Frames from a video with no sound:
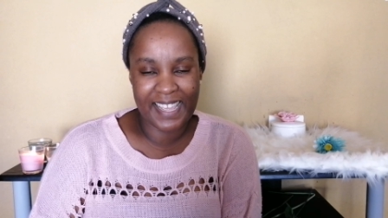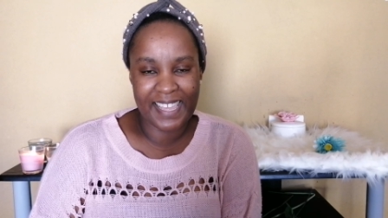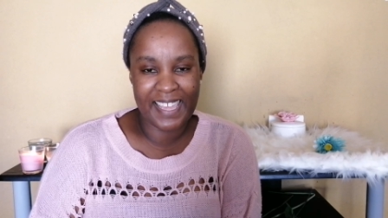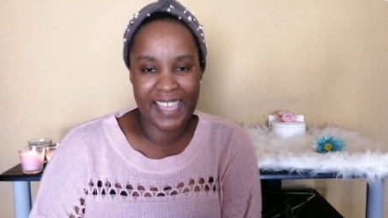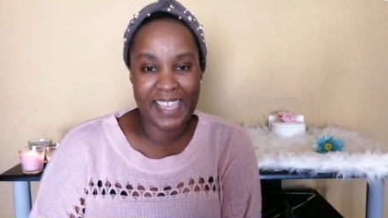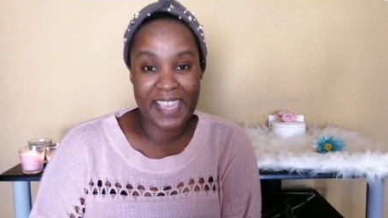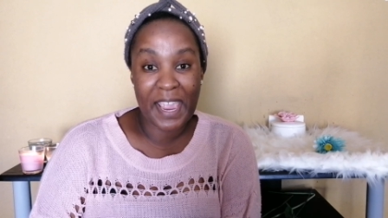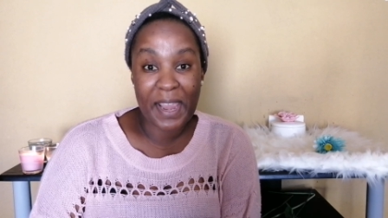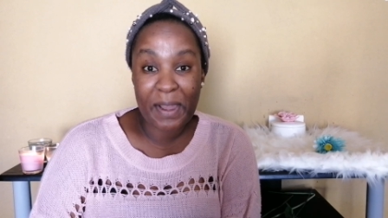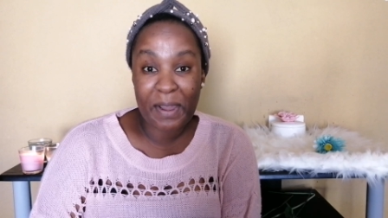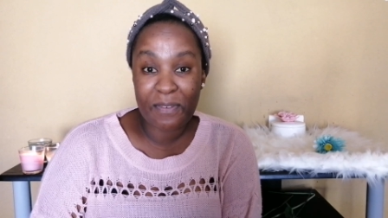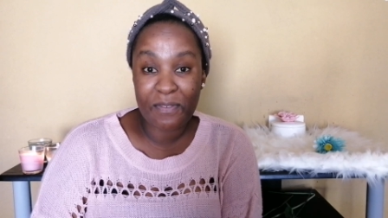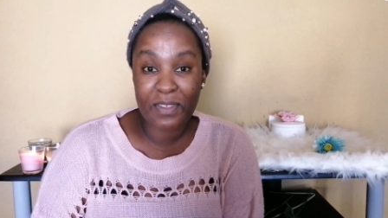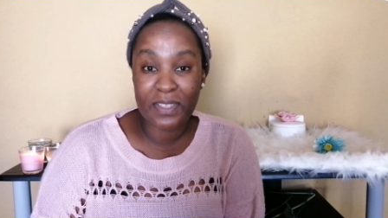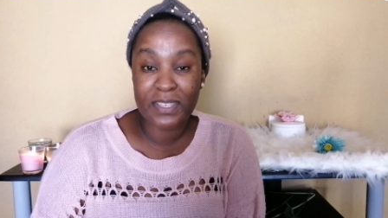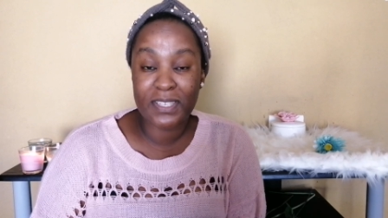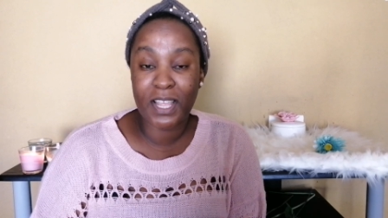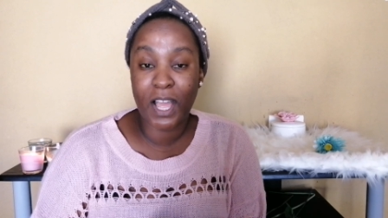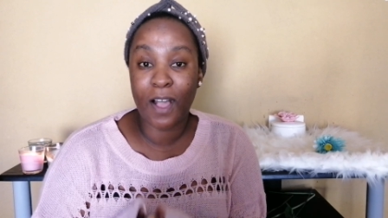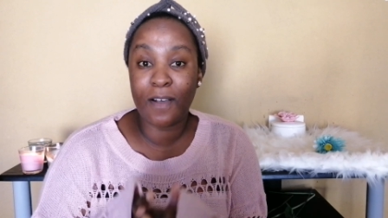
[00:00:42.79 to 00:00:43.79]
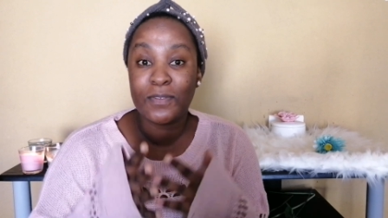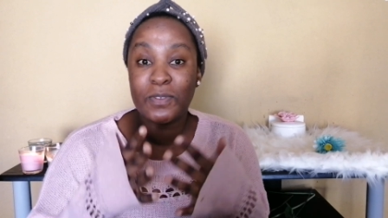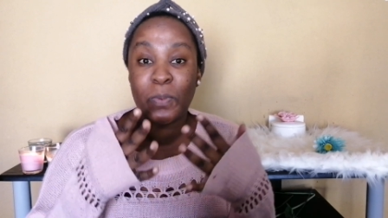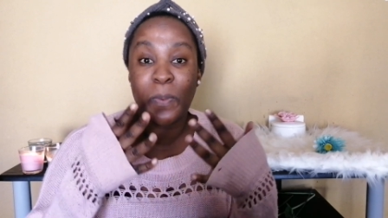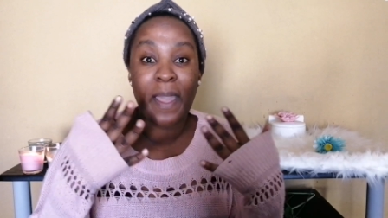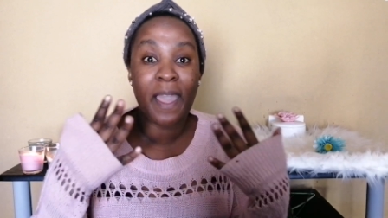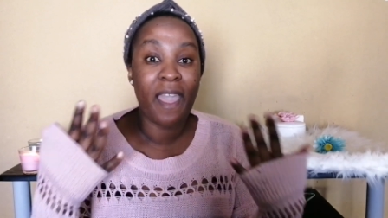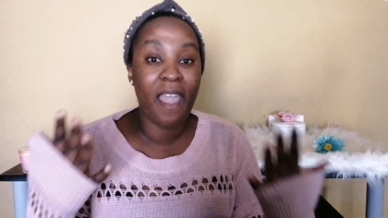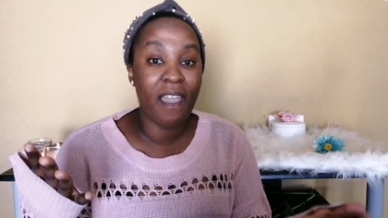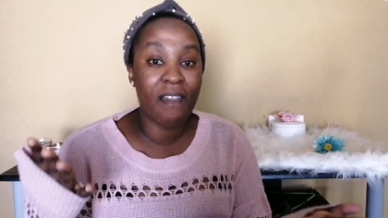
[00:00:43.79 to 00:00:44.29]
taking care of yourselves
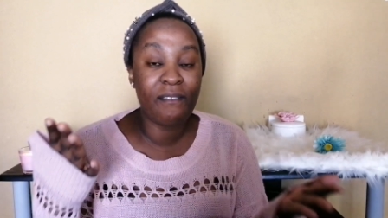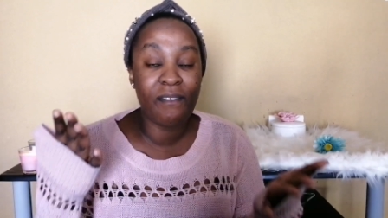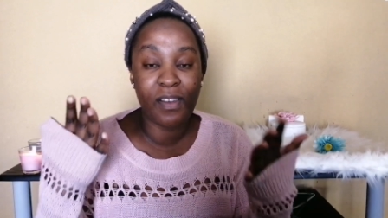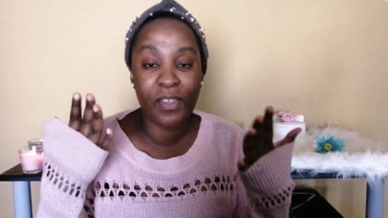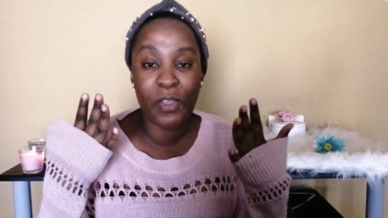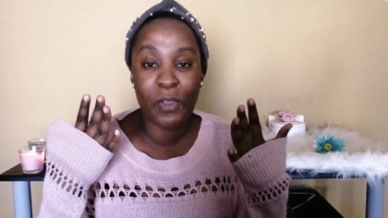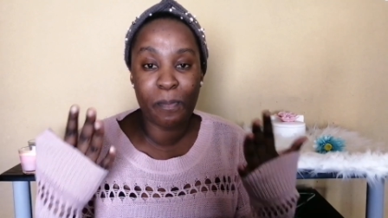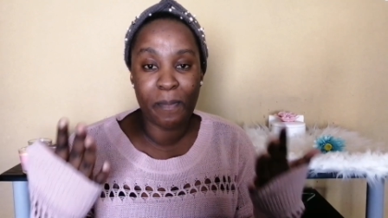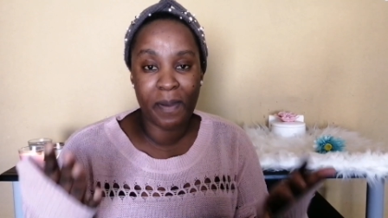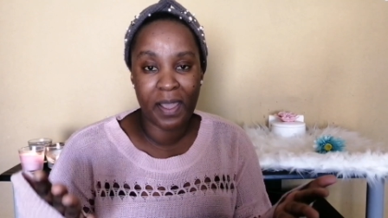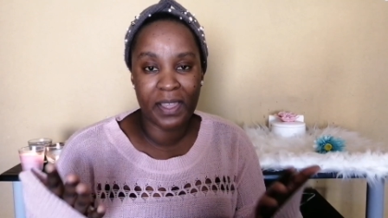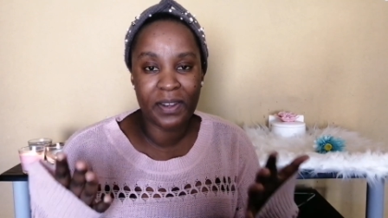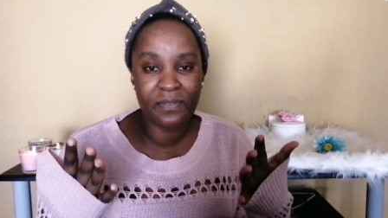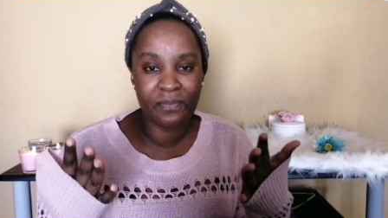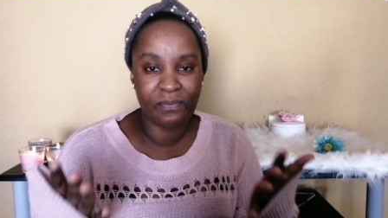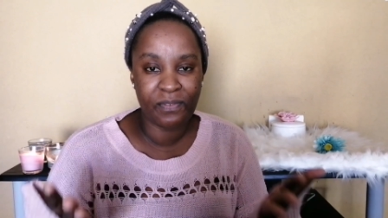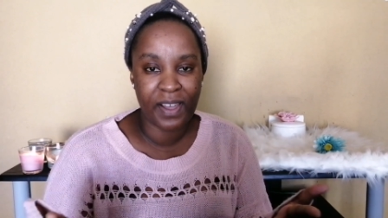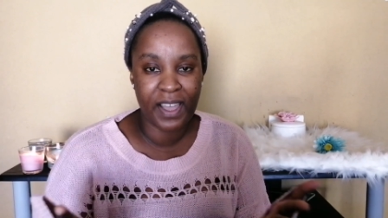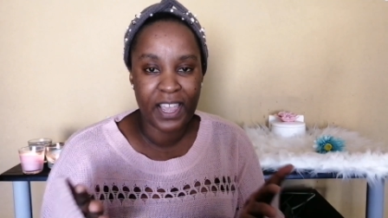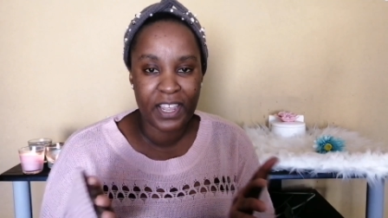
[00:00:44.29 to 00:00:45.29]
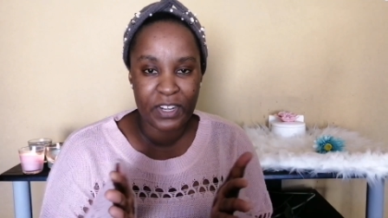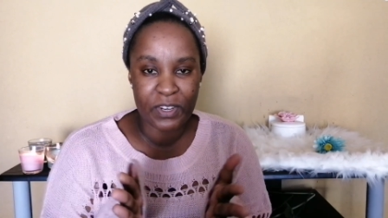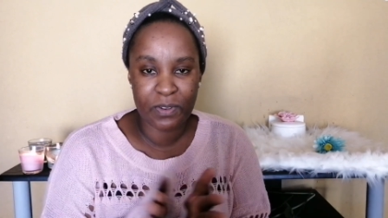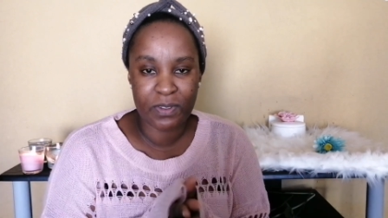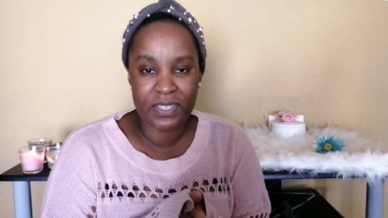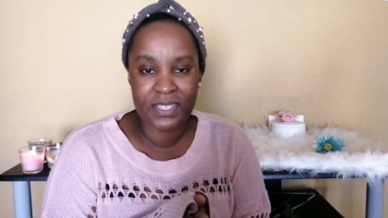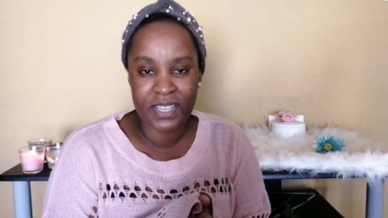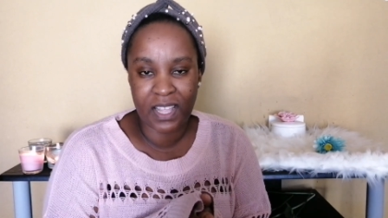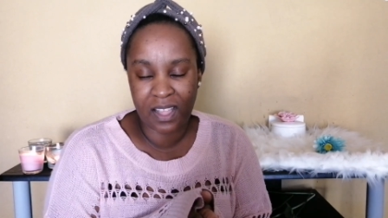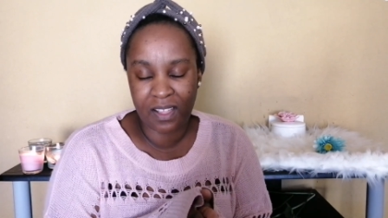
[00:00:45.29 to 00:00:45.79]
wherever you might
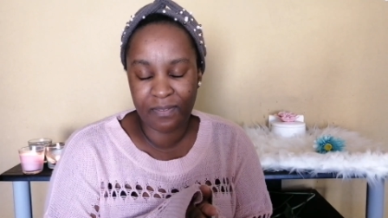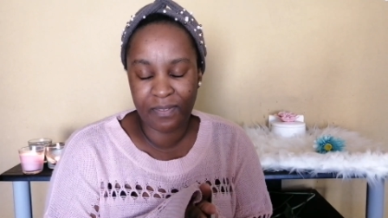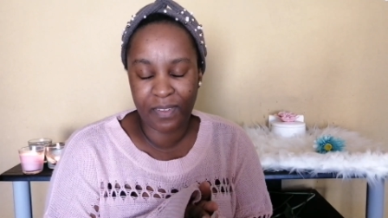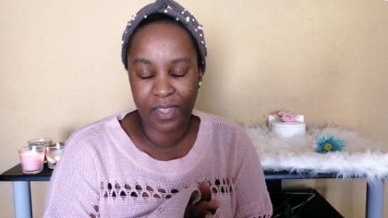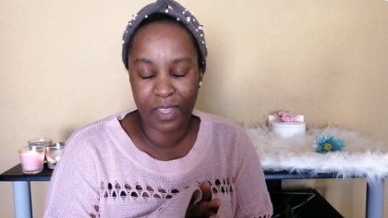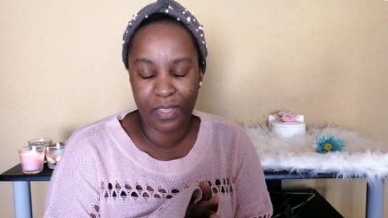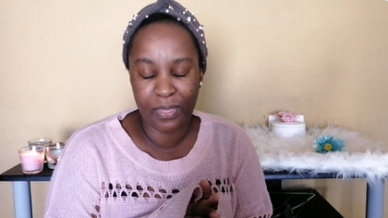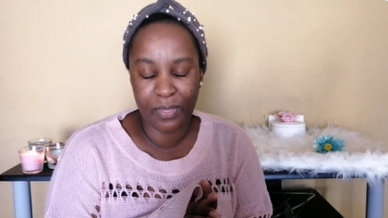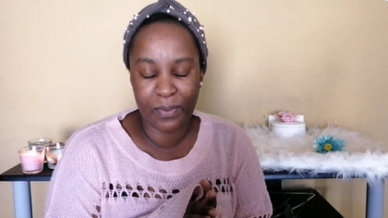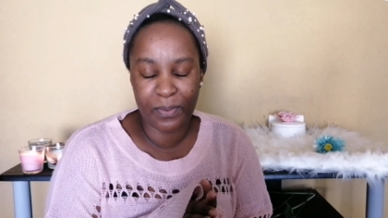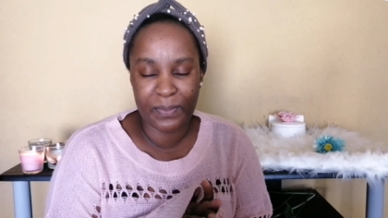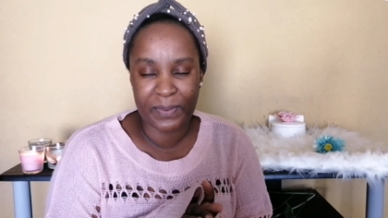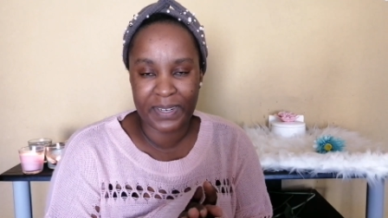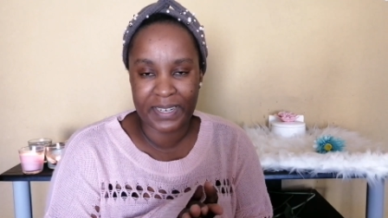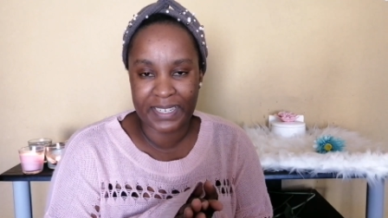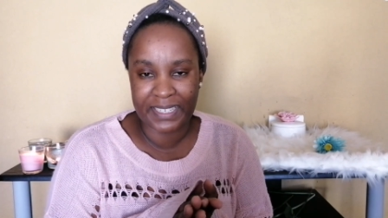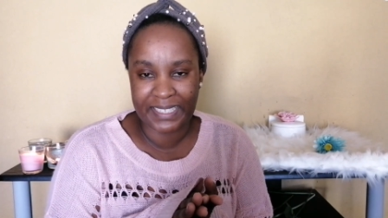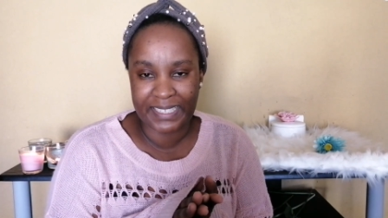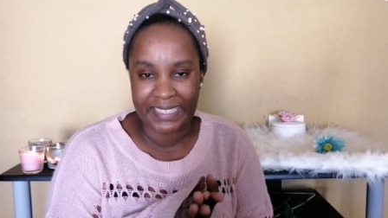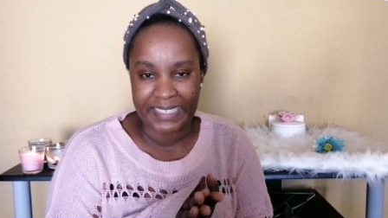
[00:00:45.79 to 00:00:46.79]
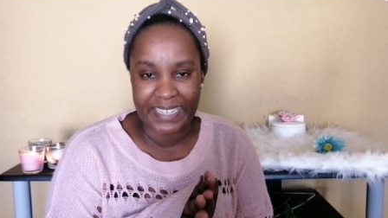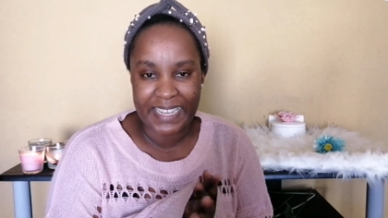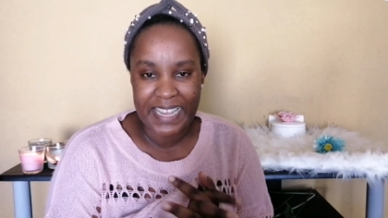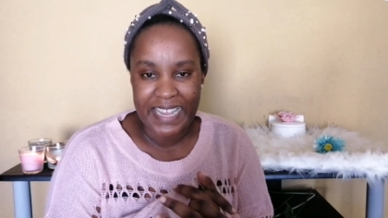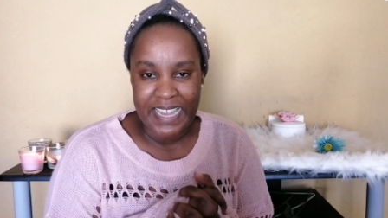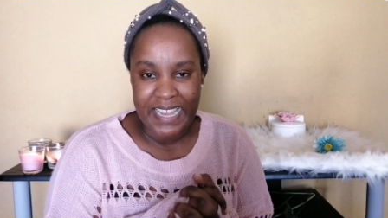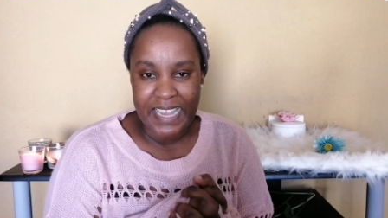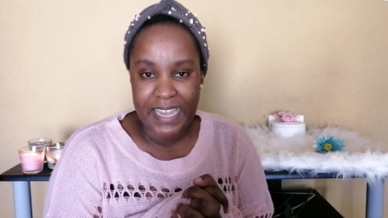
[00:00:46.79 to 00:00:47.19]
find yourself in the world.